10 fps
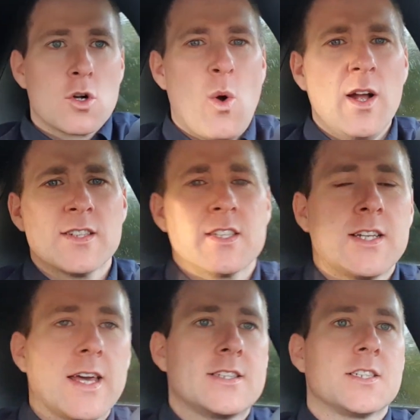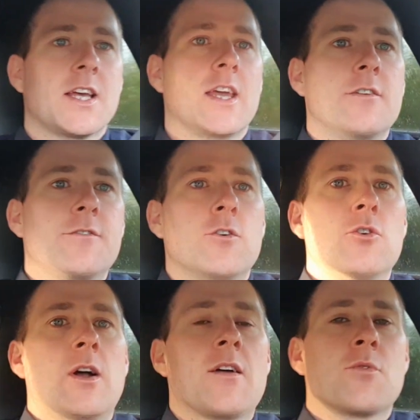Quieter day today
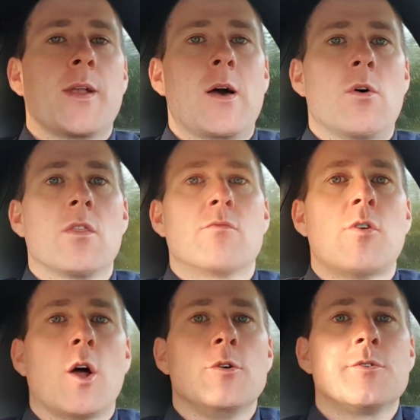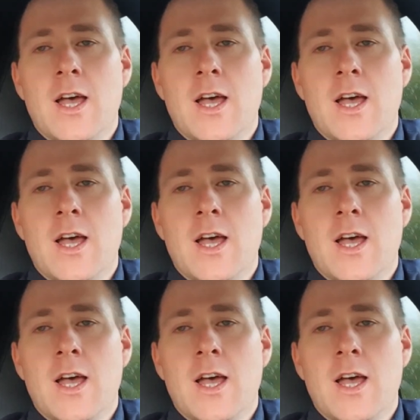for everyone out on the road.